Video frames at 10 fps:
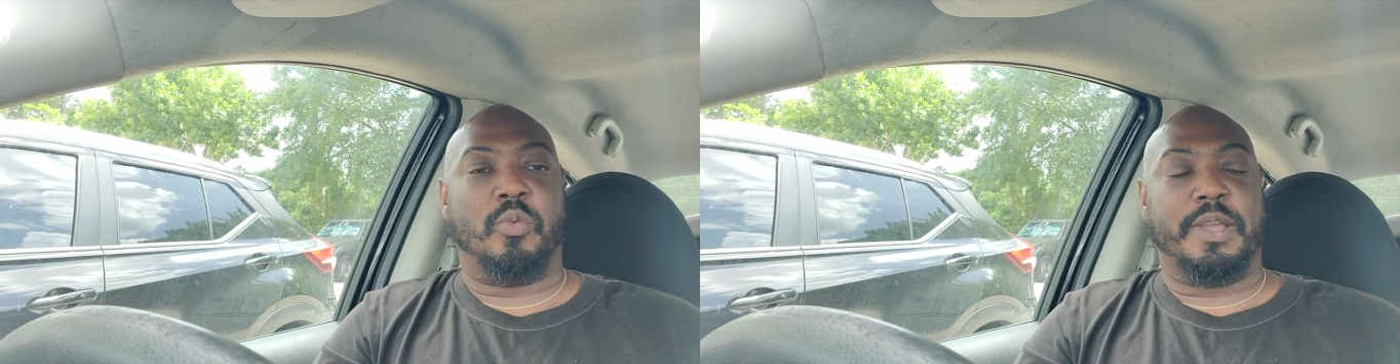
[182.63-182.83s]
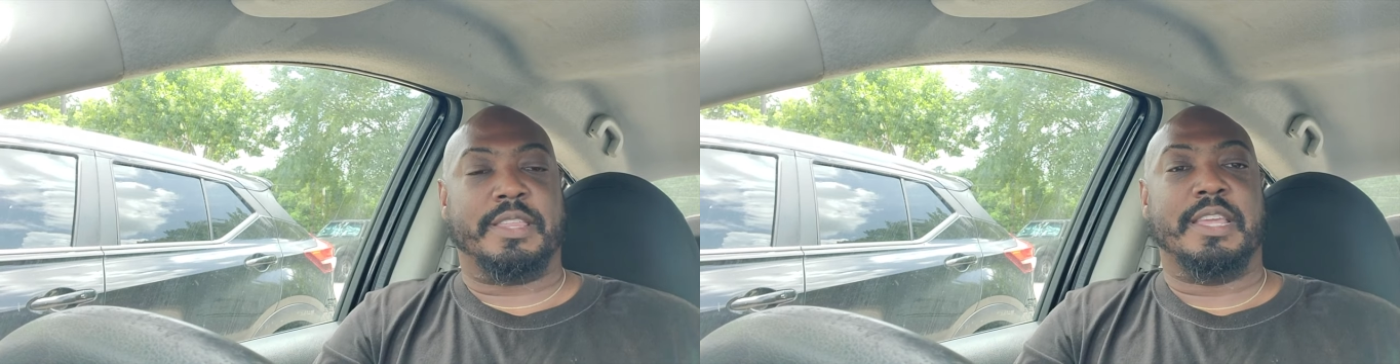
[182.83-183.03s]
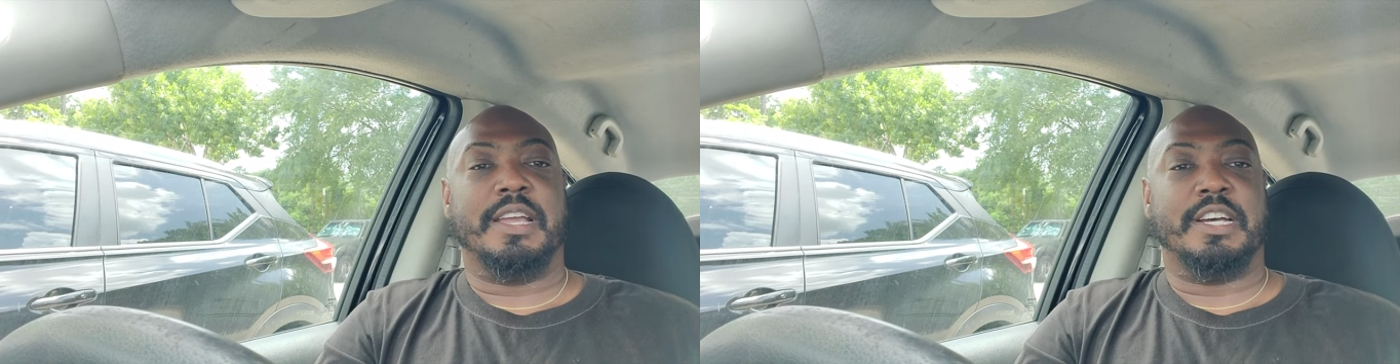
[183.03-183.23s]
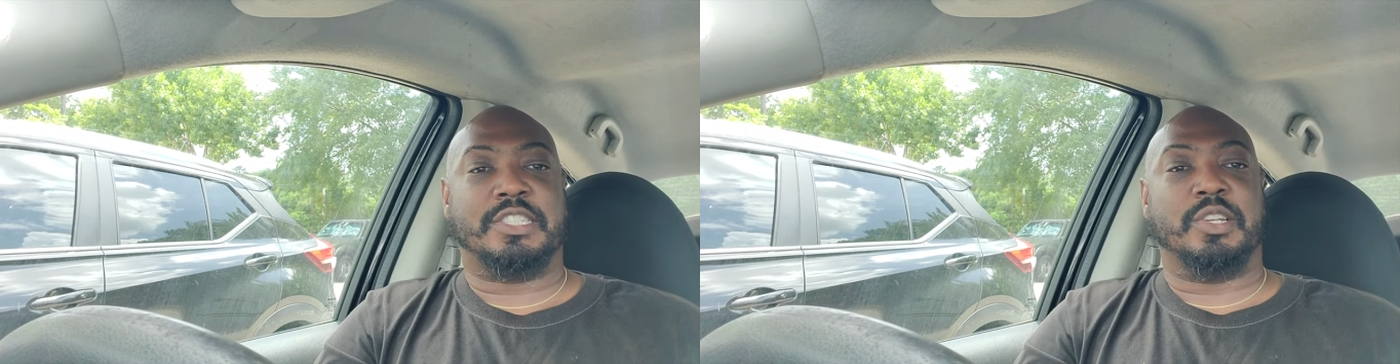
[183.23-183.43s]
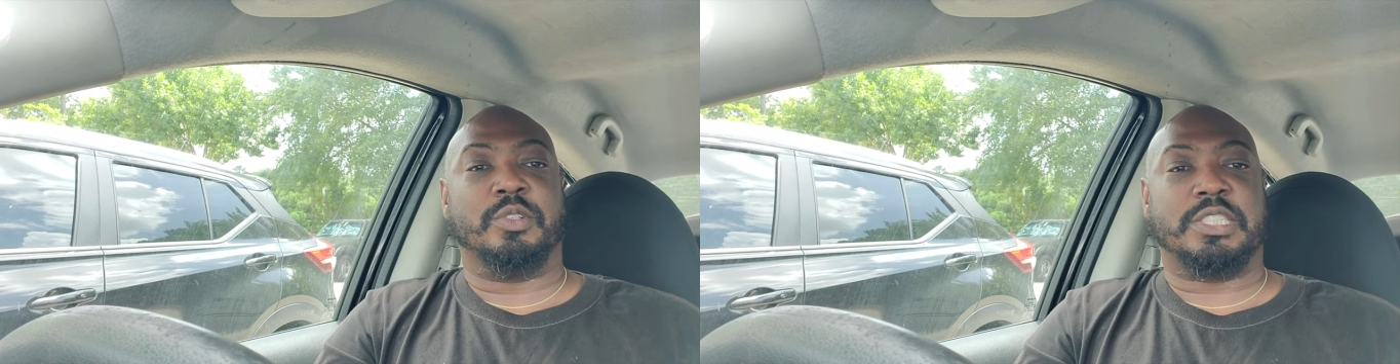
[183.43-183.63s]
with
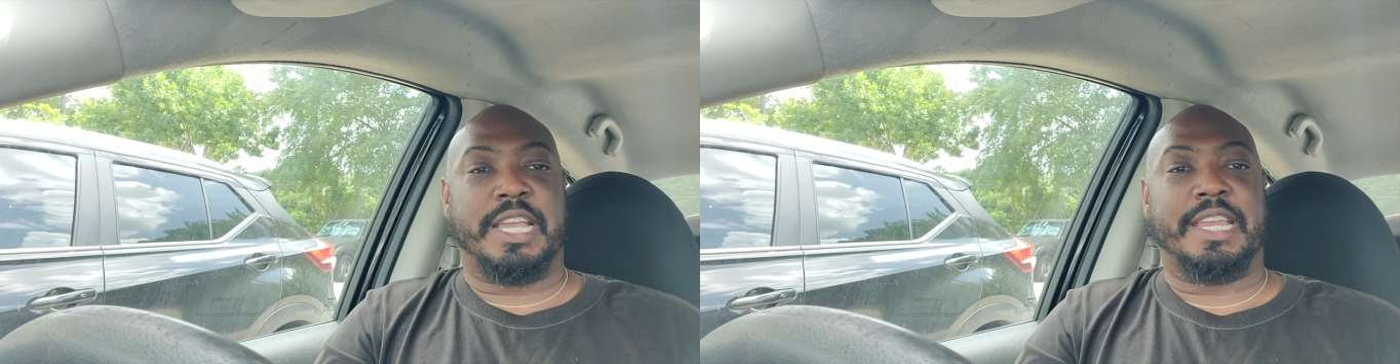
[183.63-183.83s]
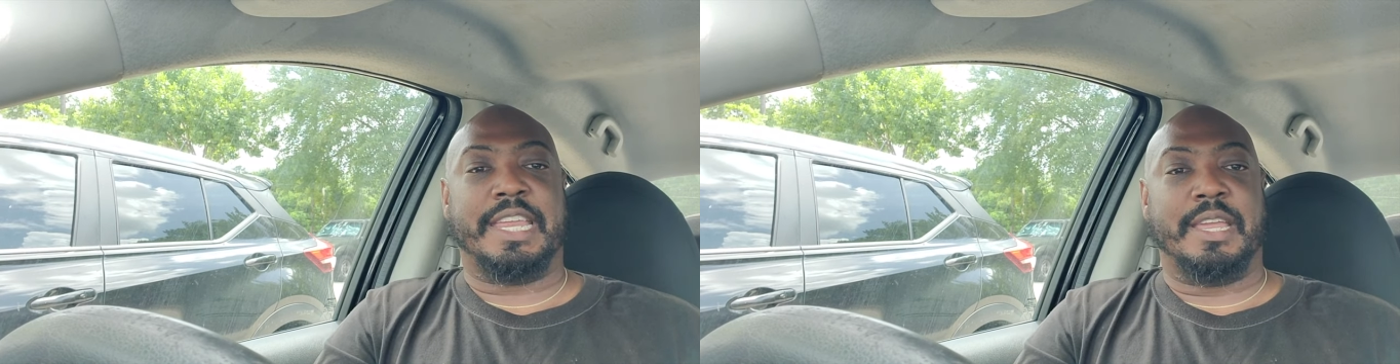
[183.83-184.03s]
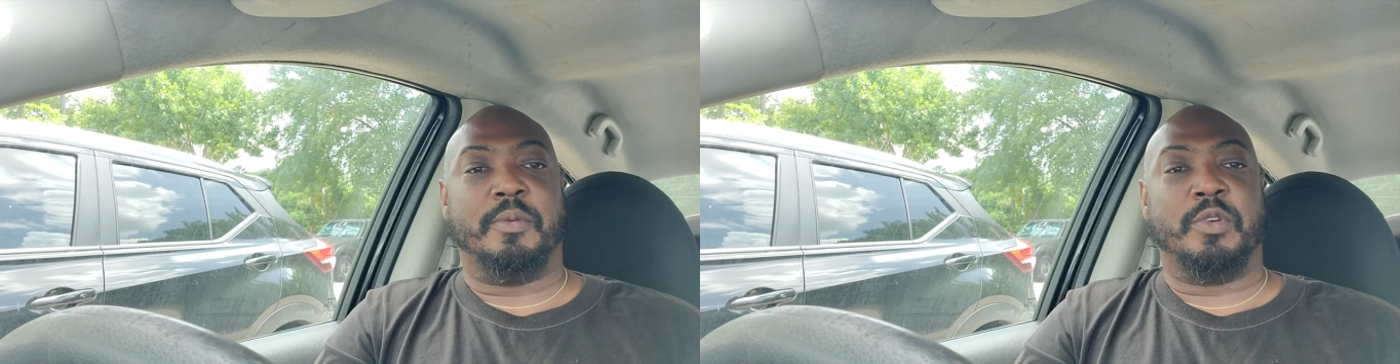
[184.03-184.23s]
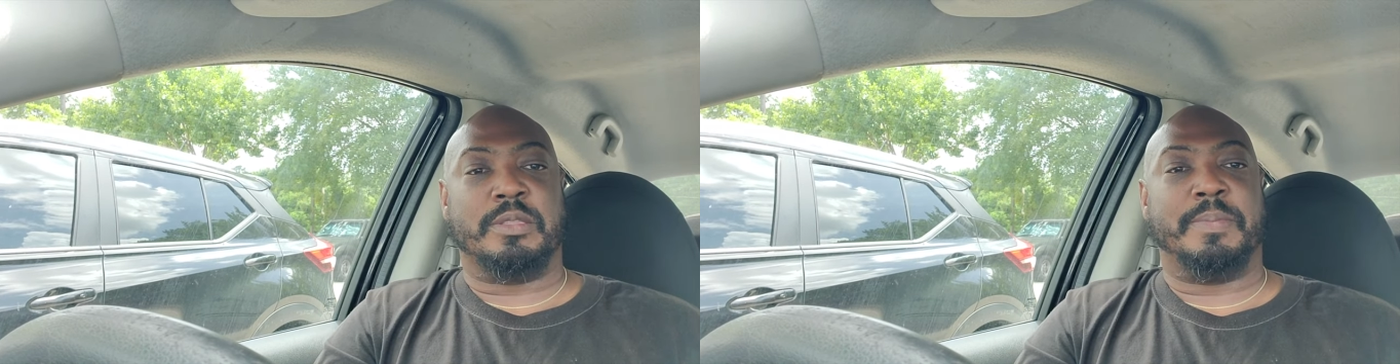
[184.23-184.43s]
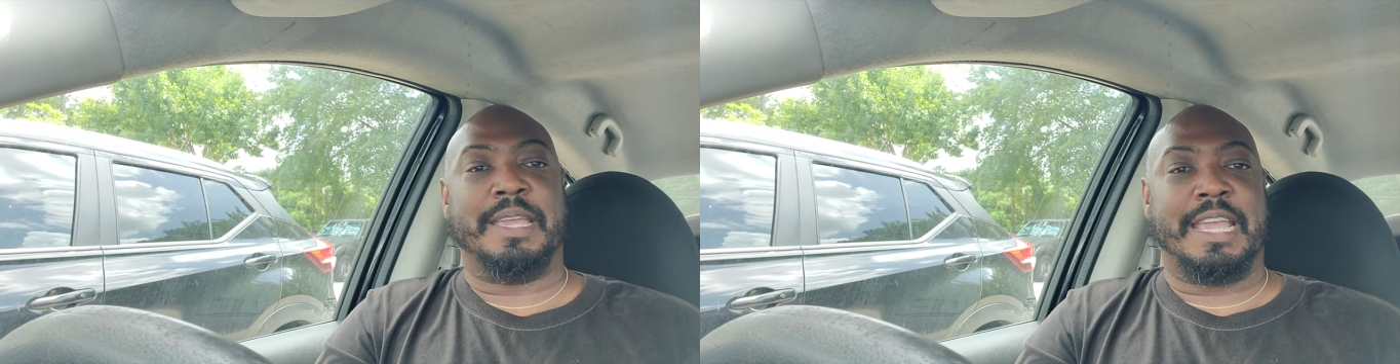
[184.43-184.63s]
associating him
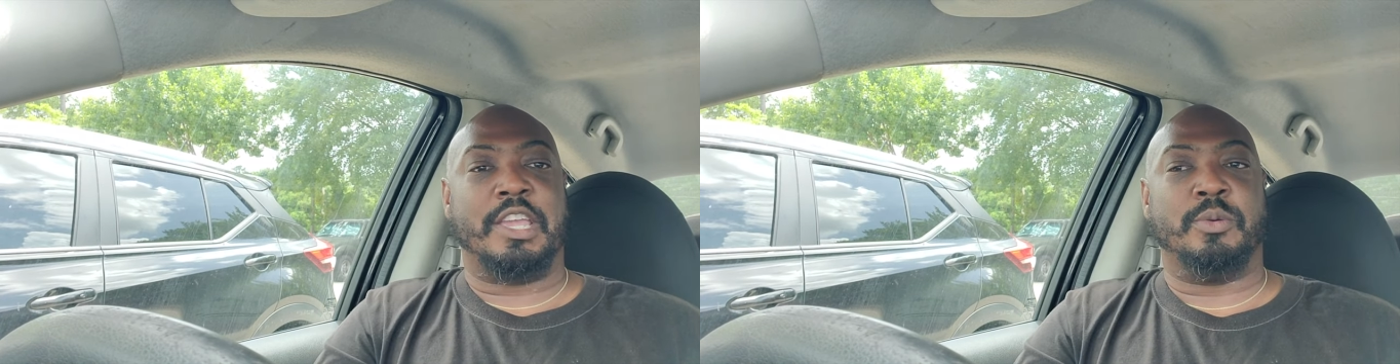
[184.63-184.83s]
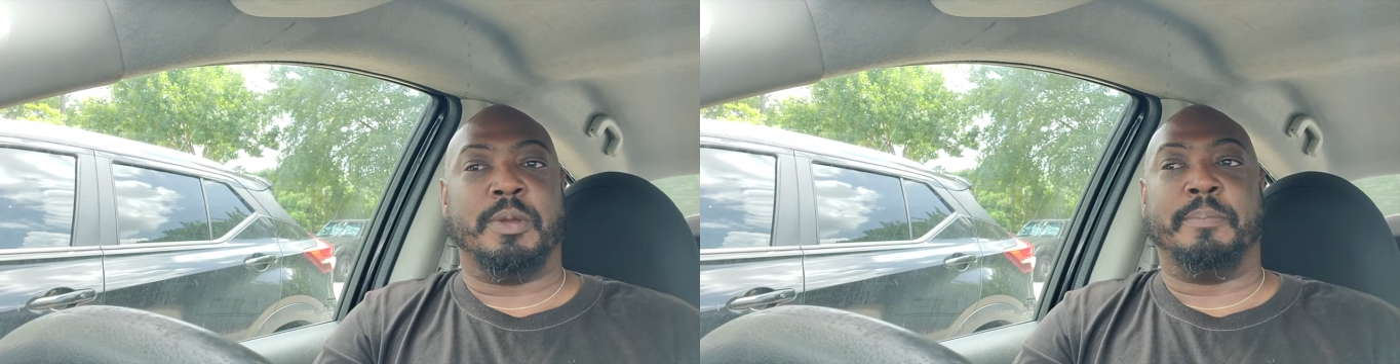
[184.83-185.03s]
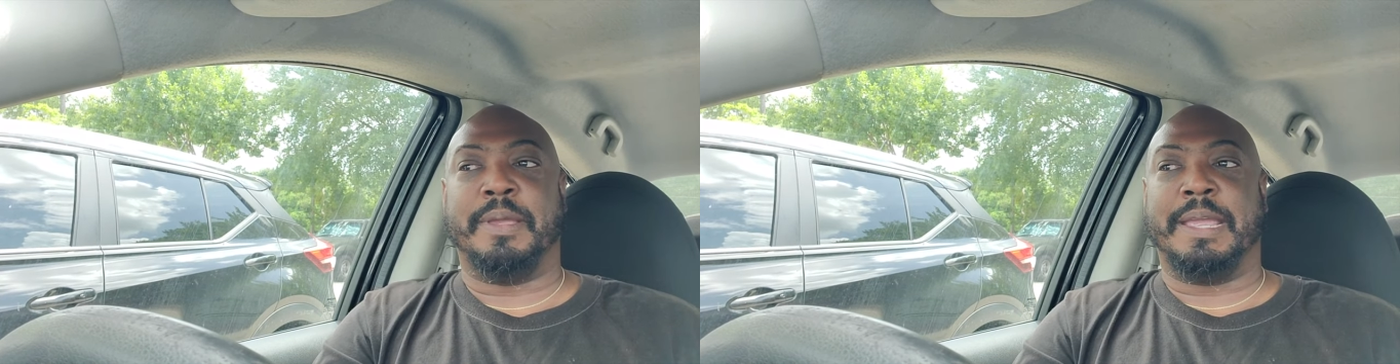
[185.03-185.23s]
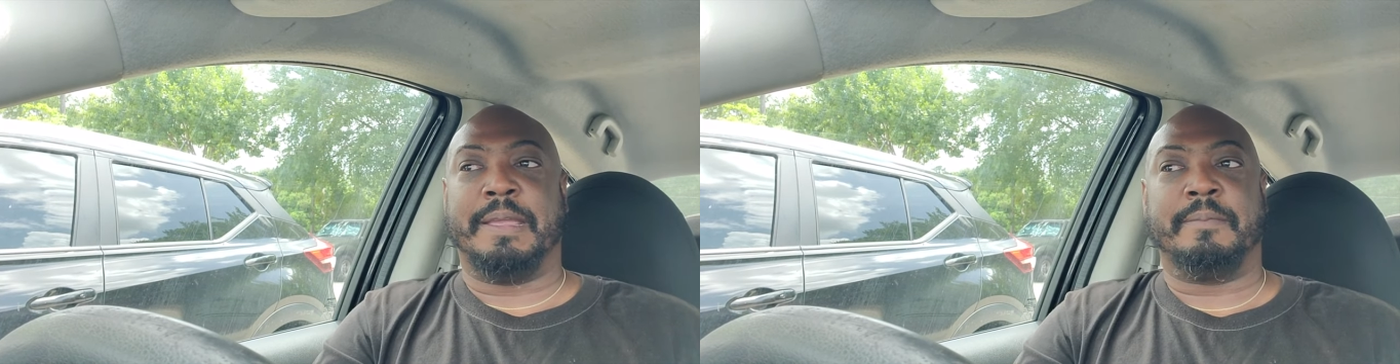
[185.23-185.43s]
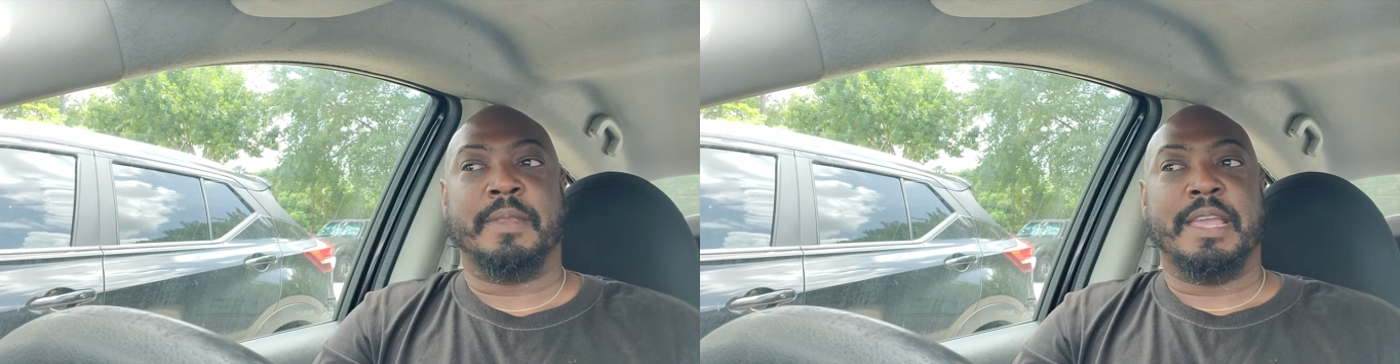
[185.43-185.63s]
with being a human being.